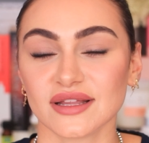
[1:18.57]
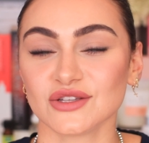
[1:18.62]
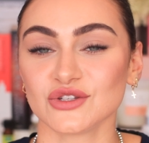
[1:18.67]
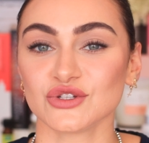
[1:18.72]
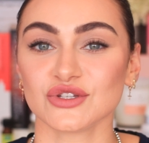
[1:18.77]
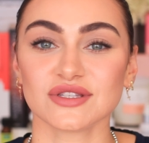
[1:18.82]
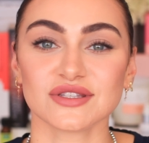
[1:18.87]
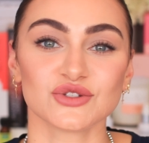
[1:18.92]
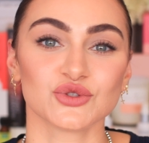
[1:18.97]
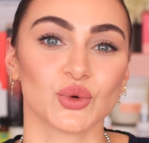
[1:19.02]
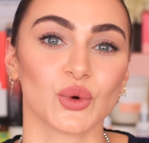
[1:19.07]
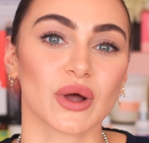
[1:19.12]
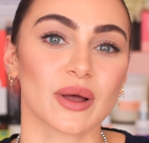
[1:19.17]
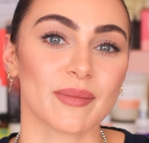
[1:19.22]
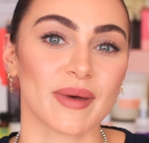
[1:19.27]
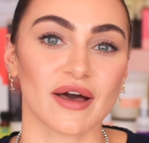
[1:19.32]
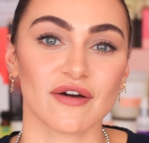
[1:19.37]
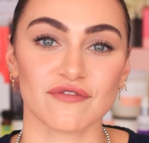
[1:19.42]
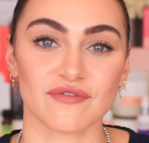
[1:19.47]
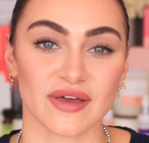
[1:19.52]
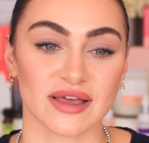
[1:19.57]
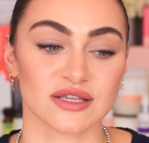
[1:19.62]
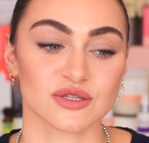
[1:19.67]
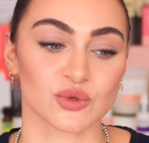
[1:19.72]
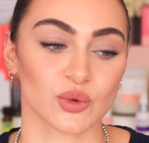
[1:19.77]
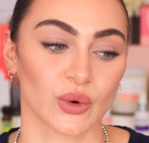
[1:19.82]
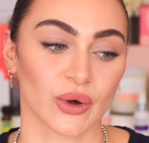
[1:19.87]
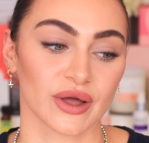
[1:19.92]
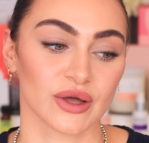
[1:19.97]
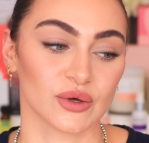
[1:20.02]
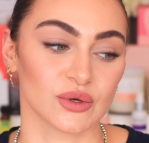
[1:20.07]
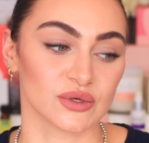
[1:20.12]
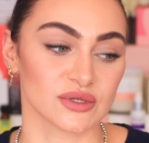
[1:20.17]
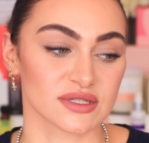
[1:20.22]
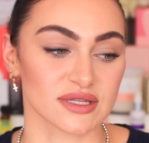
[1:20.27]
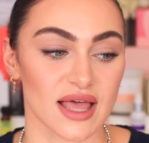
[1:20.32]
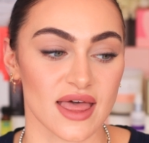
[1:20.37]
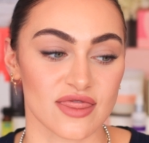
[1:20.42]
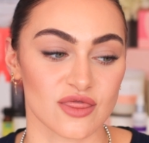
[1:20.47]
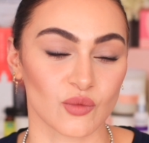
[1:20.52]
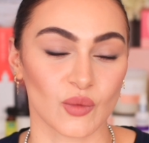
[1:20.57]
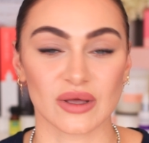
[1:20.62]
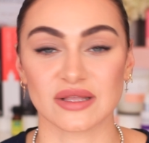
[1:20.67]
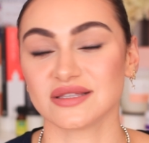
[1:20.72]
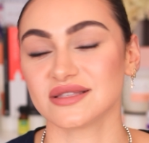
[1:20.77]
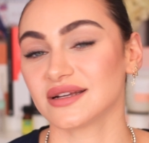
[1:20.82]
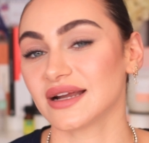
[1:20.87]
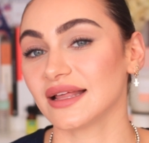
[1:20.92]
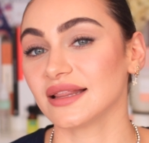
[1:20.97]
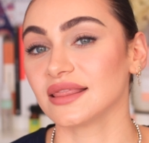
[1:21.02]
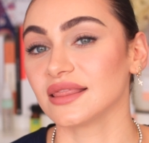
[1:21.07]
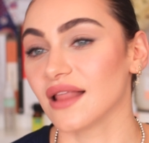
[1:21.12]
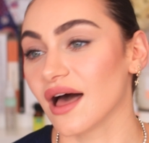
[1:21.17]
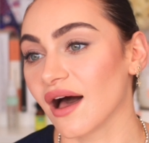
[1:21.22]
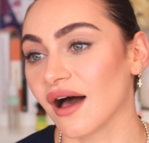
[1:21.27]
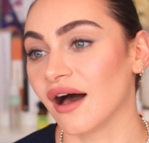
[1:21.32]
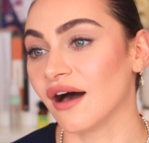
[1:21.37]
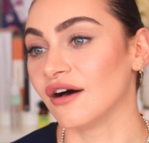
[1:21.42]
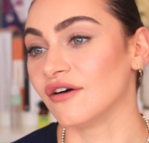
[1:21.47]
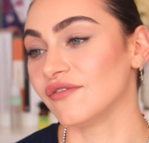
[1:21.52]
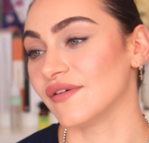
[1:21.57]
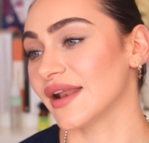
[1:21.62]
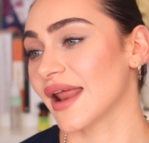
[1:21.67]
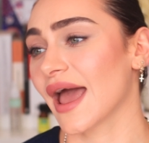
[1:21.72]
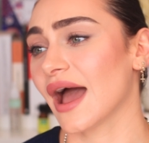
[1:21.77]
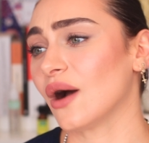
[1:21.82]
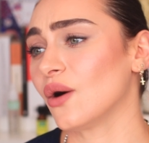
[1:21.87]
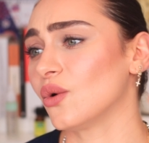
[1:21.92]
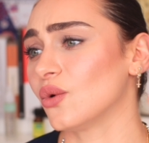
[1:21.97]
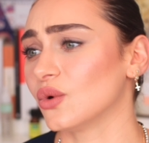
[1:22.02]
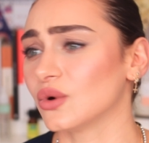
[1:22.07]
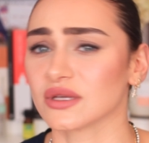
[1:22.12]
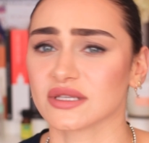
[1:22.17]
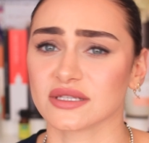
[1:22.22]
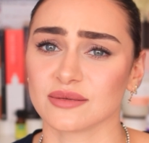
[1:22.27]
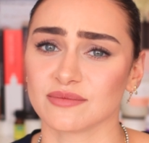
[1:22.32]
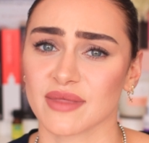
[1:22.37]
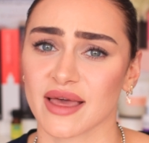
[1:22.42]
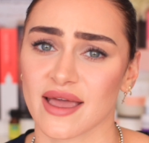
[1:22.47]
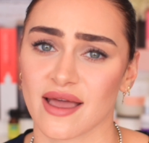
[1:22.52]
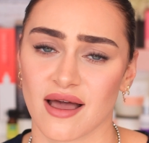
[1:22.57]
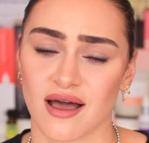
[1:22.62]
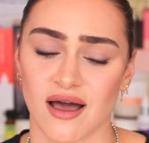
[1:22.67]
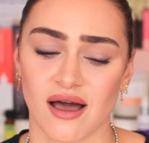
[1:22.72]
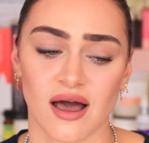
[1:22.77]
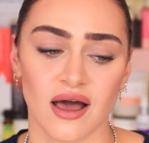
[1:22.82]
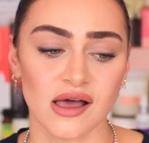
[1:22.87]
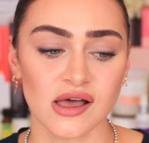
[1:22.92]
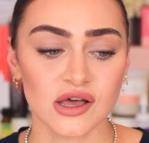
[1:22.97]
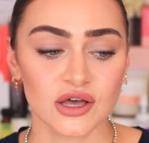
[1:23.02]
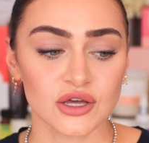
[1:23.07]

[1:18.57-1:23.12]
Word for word: Let's just talk about face oils and the ones that I love and how awesome they are.